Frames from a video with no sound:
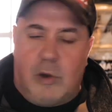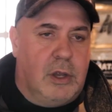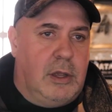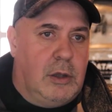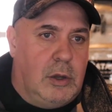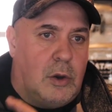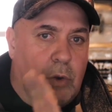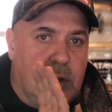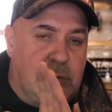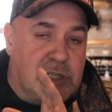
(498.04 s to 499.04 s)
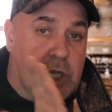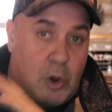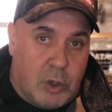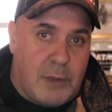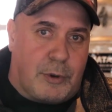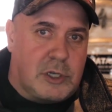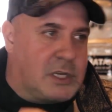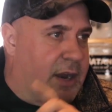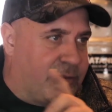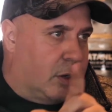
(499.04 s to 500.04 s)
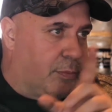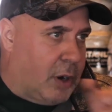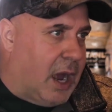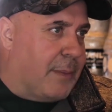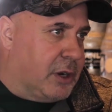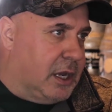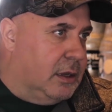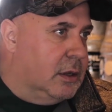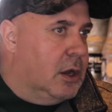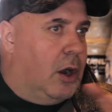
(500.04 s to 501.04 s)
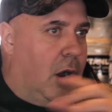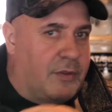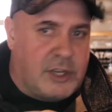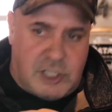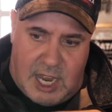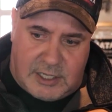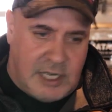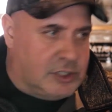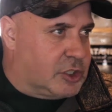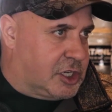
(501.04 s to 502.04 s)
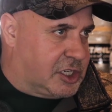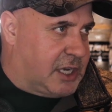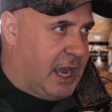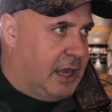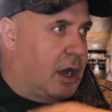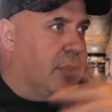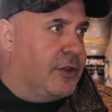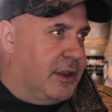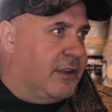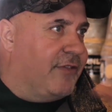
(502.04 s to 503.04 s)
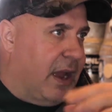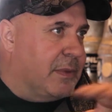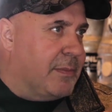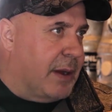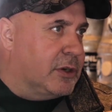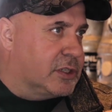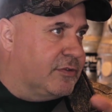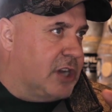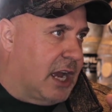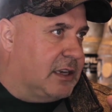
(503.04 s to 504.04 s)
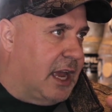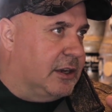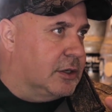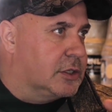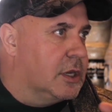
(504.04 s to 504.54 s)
of the he was the only person to ever own property on the Jack Daniel's estate, other than the family members of Jack Daniel's.